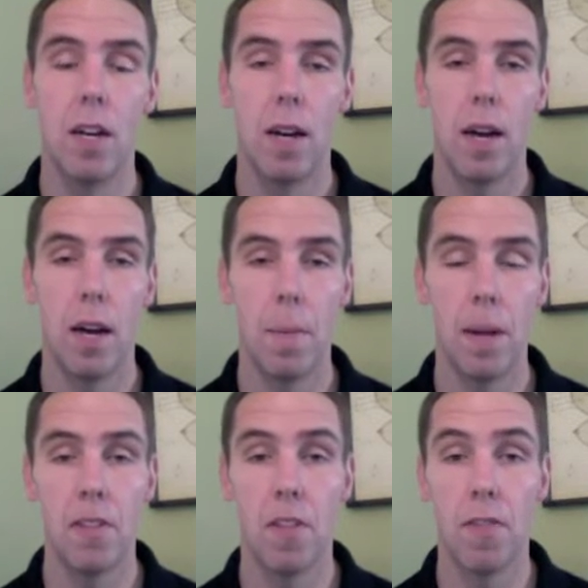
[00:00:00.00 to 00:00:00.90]

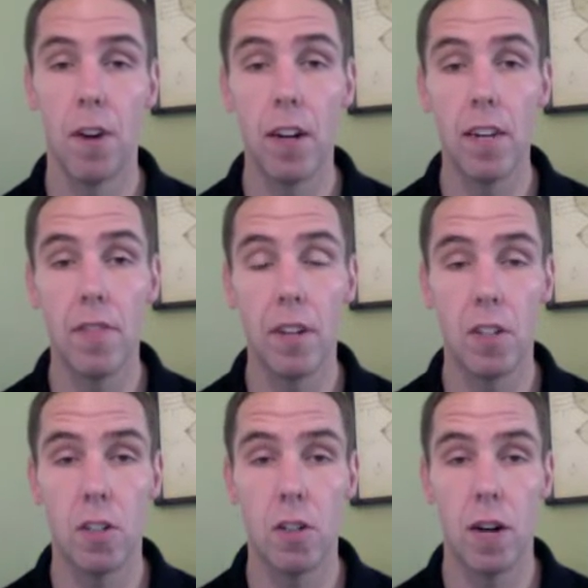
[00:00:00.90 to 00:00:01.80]
It's a fun
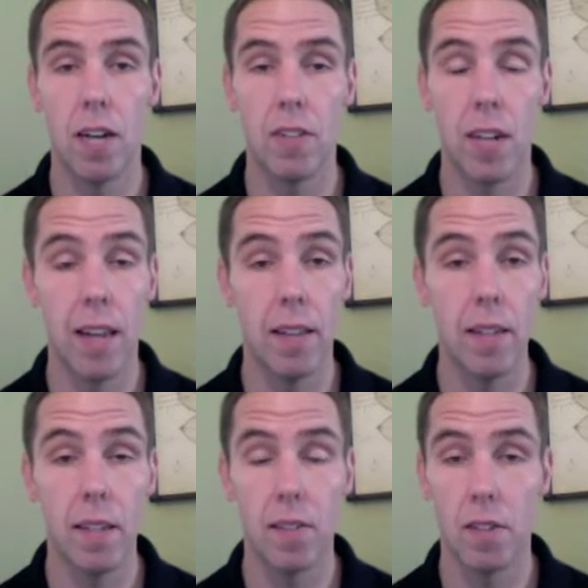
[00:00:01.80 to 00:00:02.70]
adventure as an
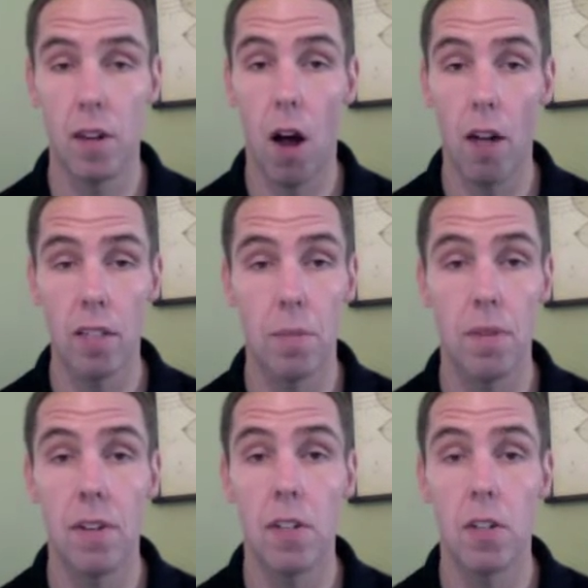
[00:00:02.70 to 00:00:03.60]
athlete. It's an awesome
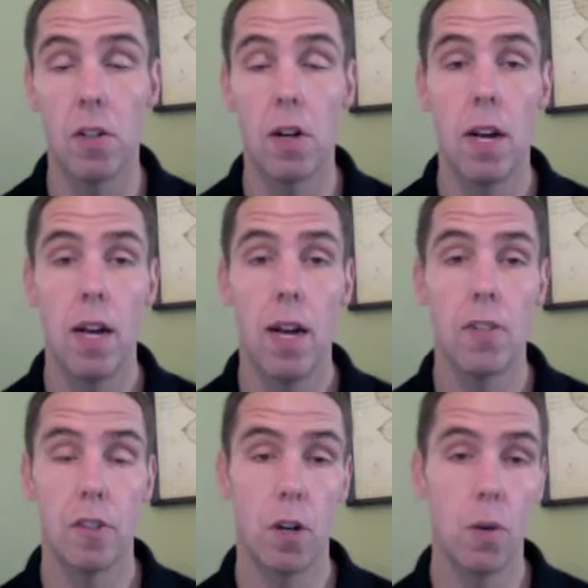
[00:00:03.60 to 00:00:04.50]
adventure
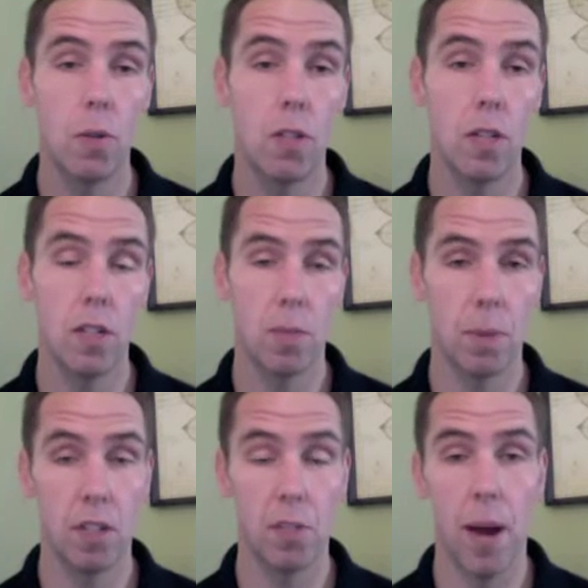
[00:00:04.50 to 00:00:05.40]
as a coach. It's
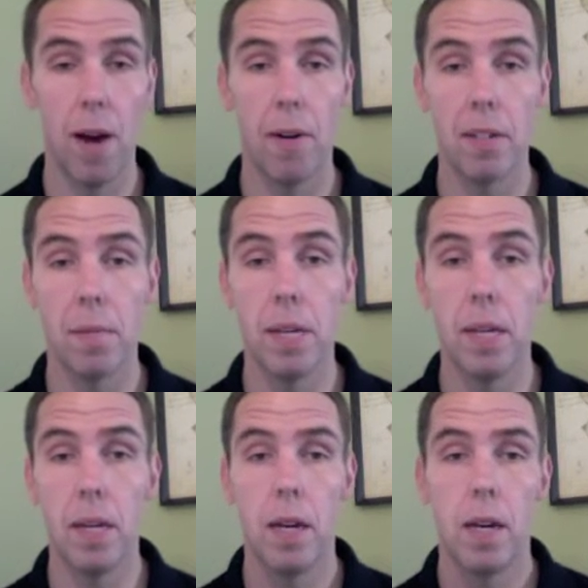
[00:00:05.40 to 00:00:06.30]
been inspiring to
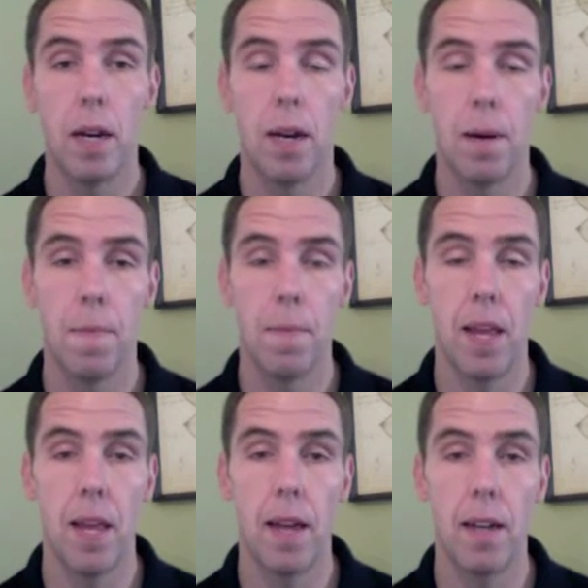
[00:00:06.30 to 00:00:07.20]
me,
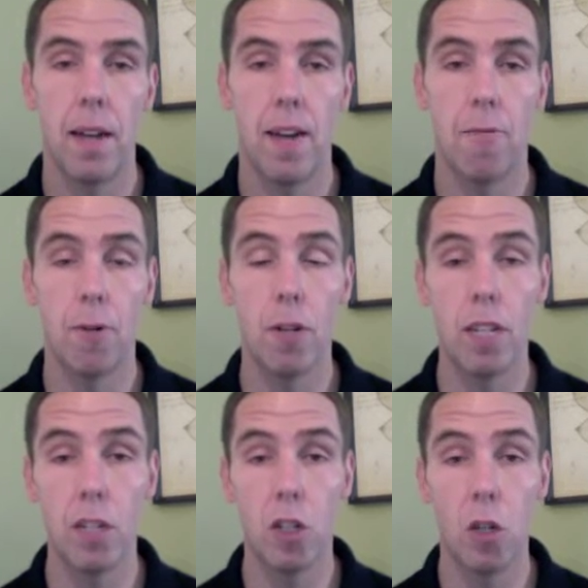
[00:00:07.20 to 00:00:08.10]
and I've really
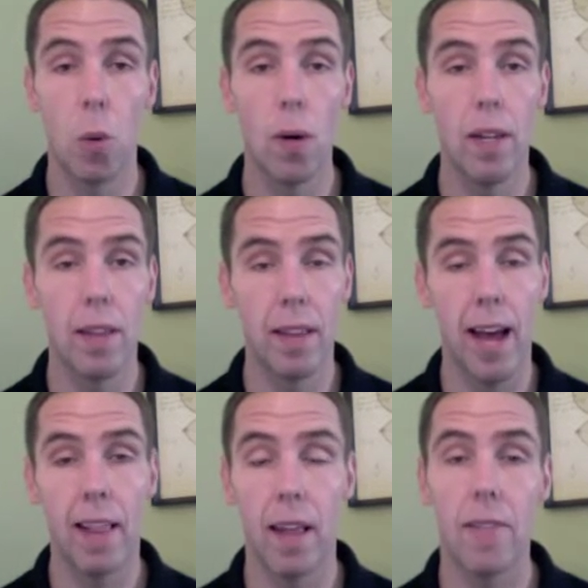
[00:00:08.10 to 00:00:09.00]
enjoyed
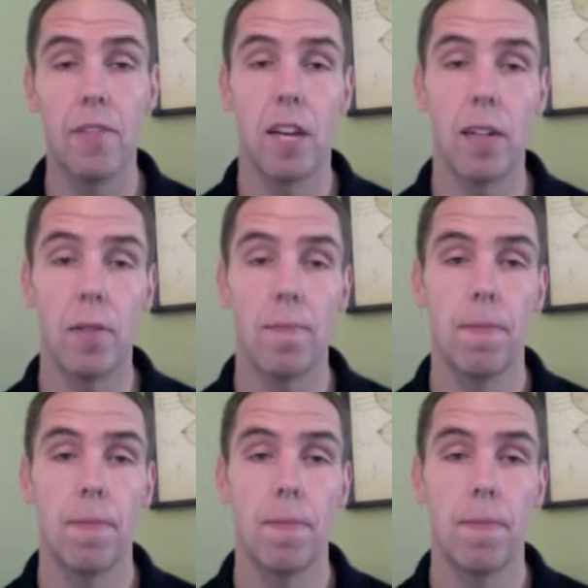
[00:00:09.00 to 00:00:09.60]
that life cycle.